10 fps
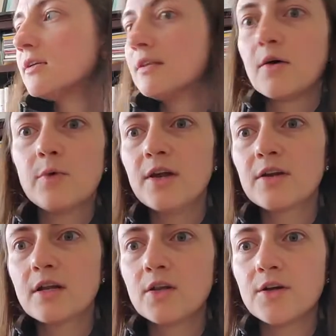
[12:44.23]
that we are
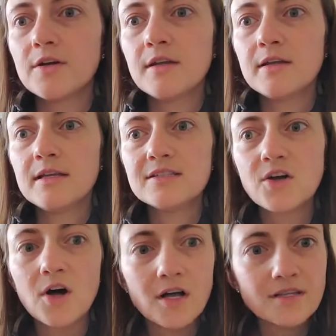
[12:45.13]
gonna learn is
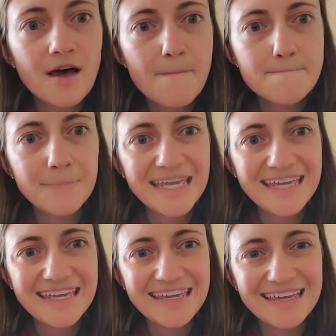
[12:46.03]
called a
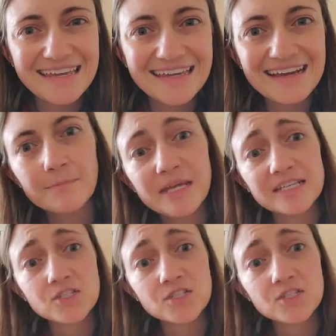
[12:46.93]
B, a B.